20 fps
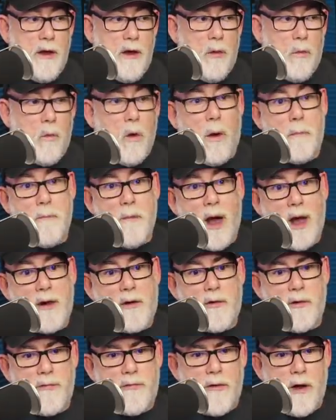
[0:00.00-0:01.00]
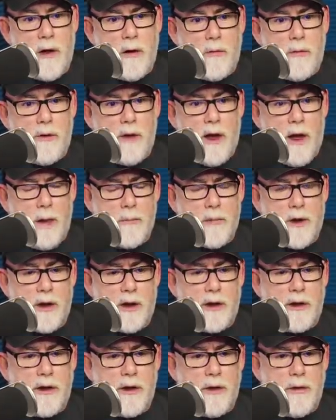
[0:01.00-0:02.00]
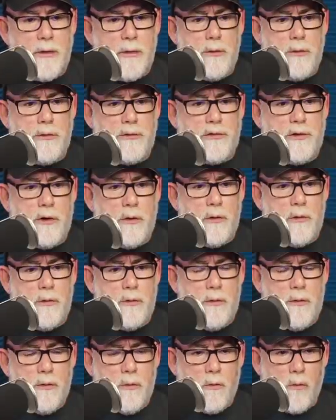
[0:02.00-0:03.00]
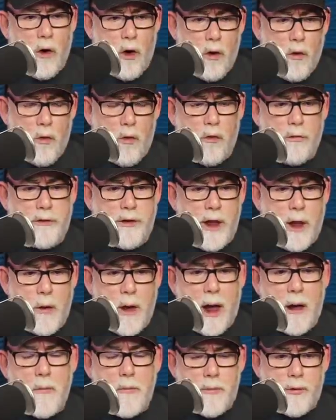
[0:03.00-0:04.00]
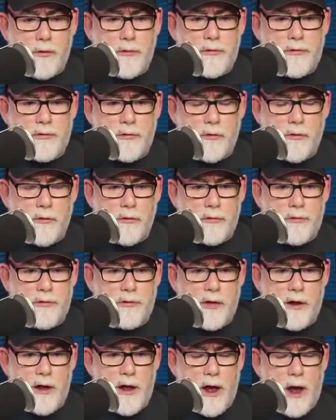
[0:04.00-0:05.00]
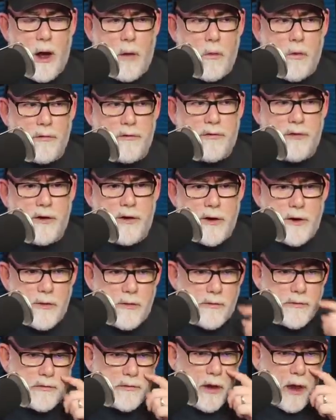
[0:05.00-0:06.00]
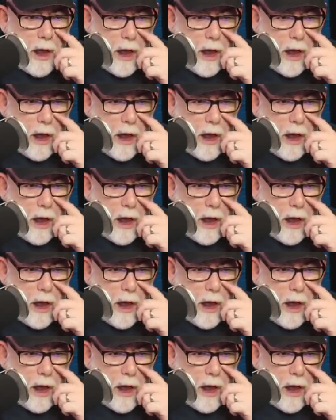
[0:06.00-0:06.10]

what microphone I'm going to use and what audio output source I want to use.